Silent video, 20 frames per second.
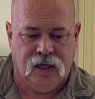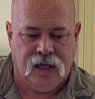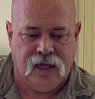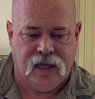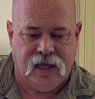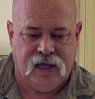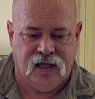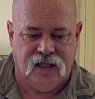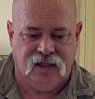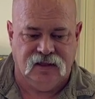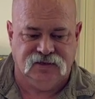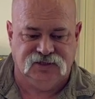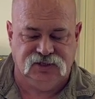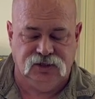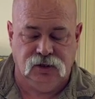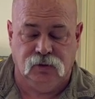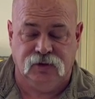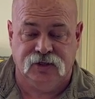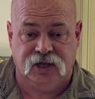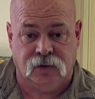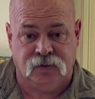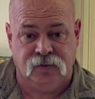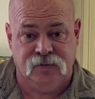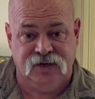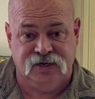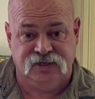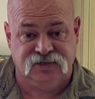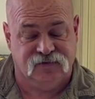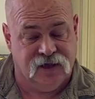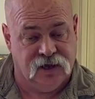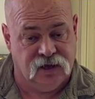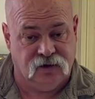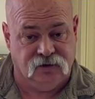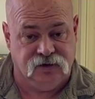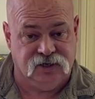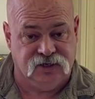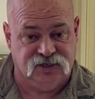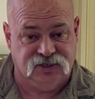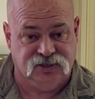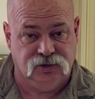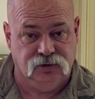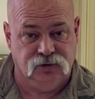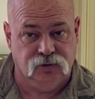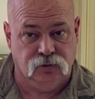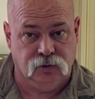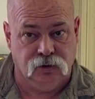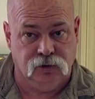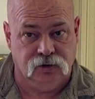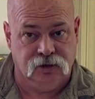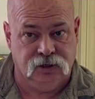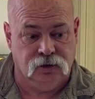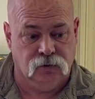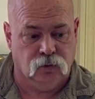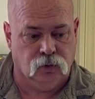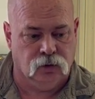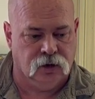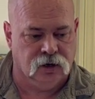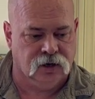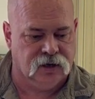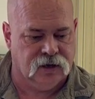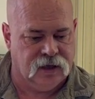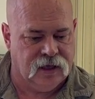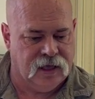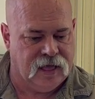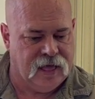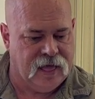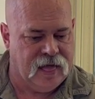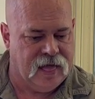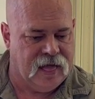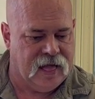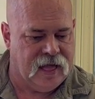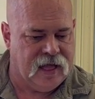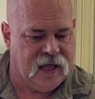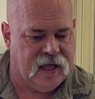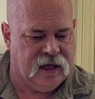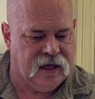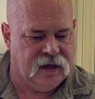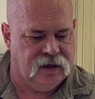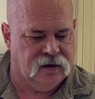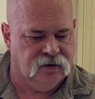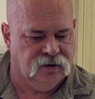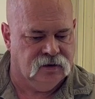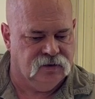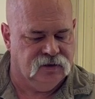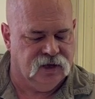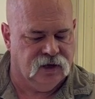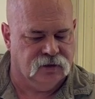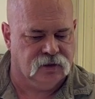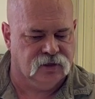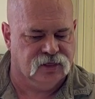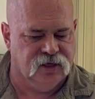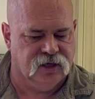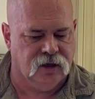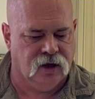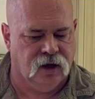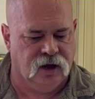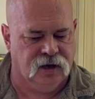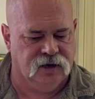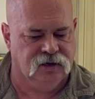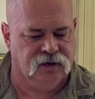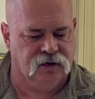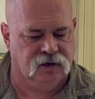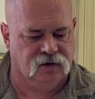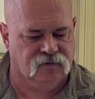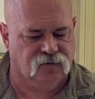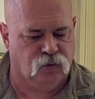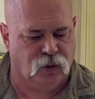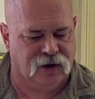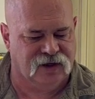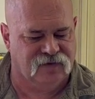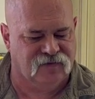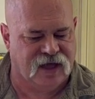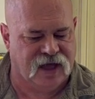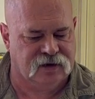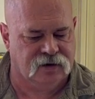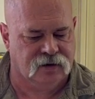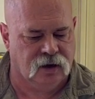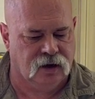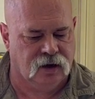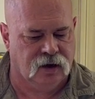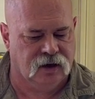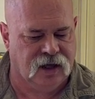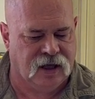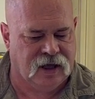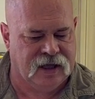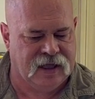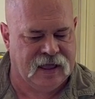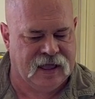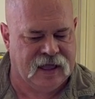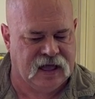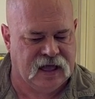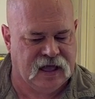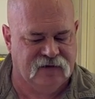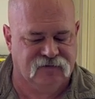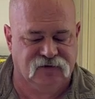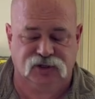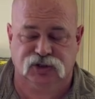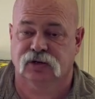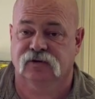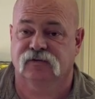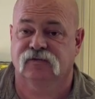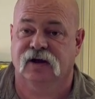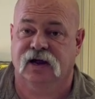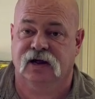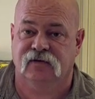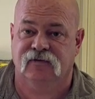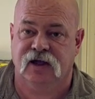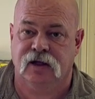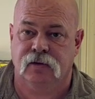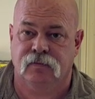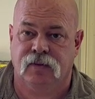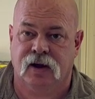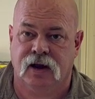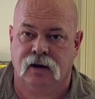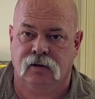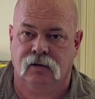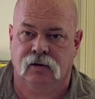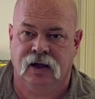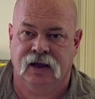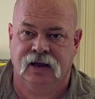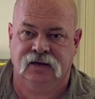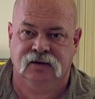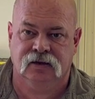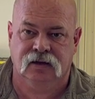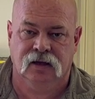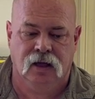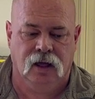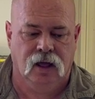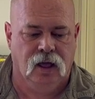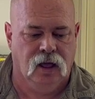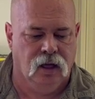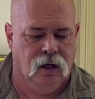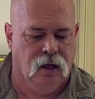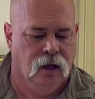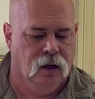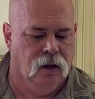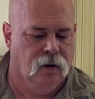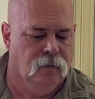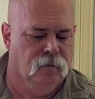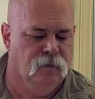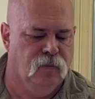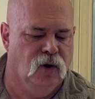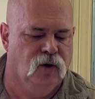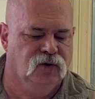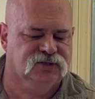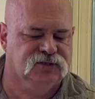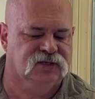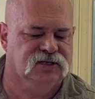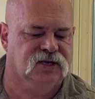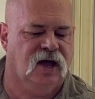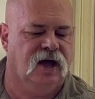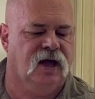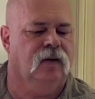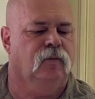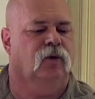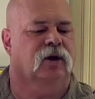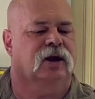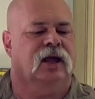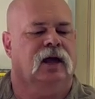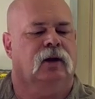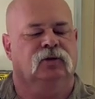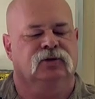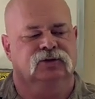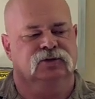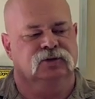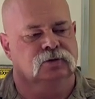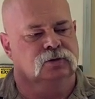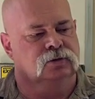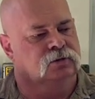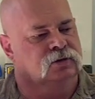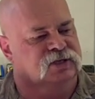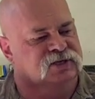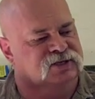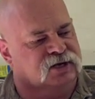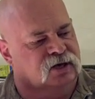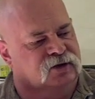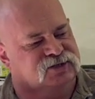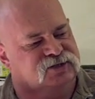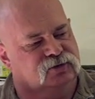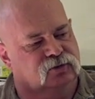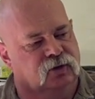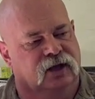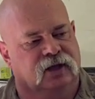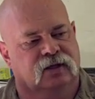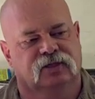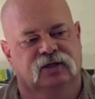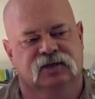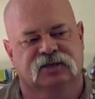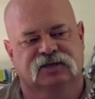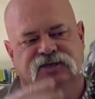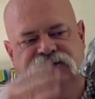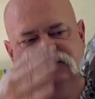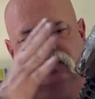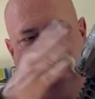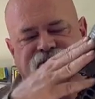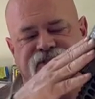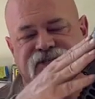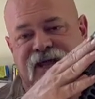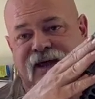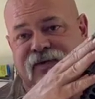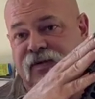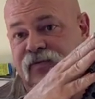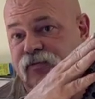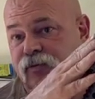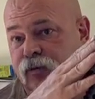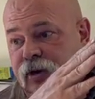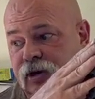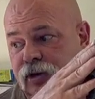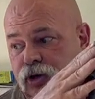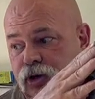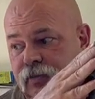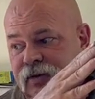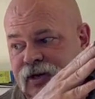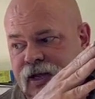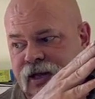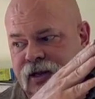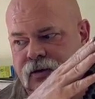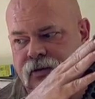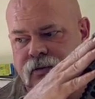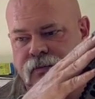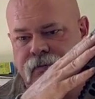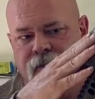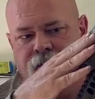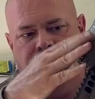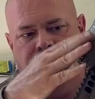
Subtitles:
And still with a couple minutes of angle, you can still do really good work. And the other thing on here for what I've added on, I have a Surefire Vampire light. Most of the time what I will do is I'll select this, so I just have the infrared illuminator